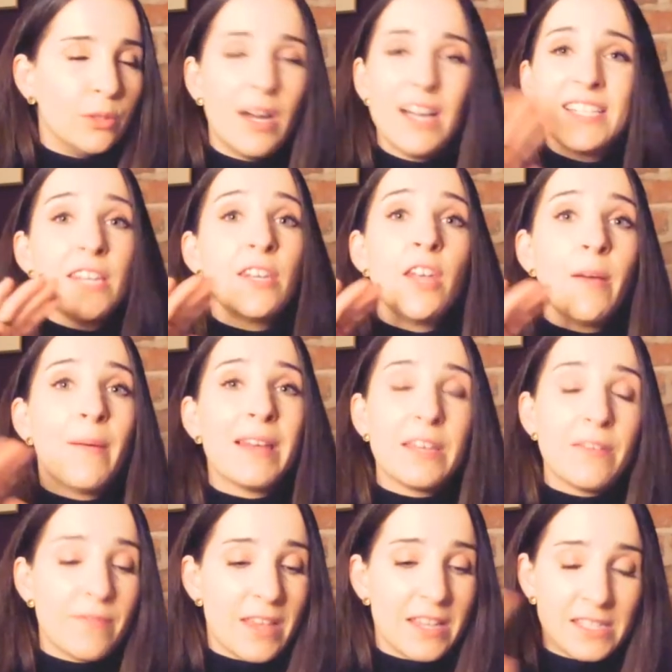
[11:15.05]
I didn't know
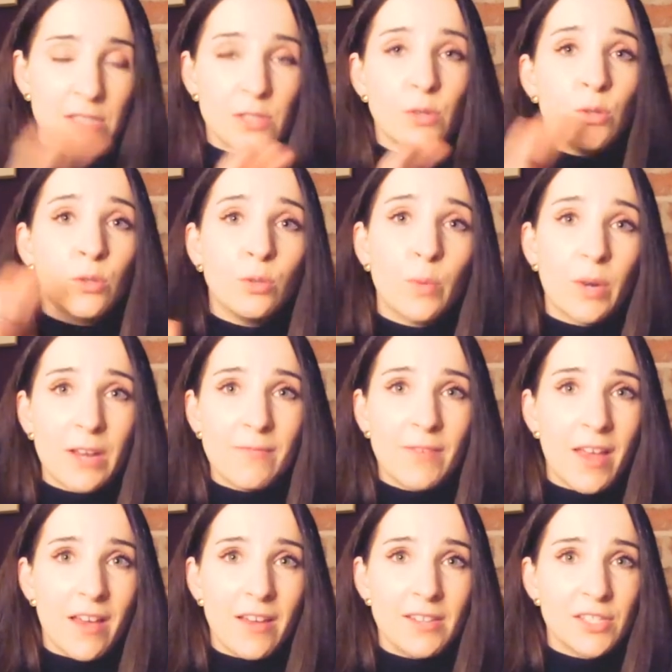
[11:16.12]
any of this. It's all what I've
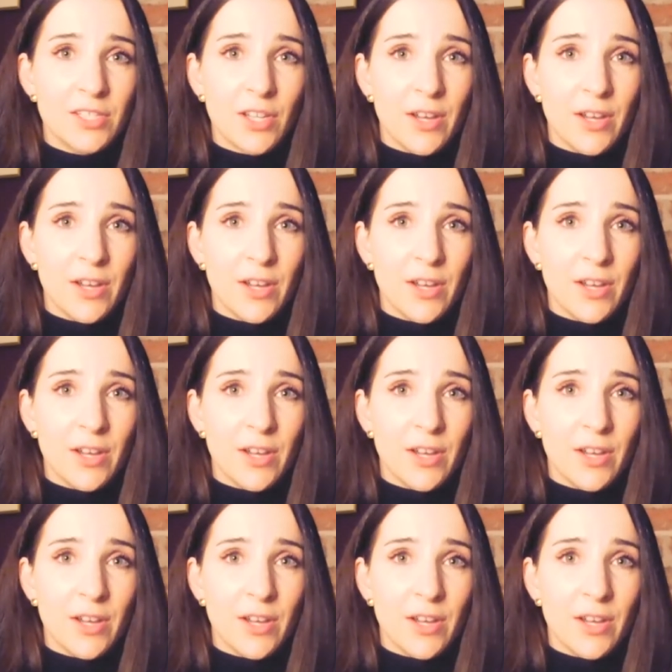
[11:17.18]
learned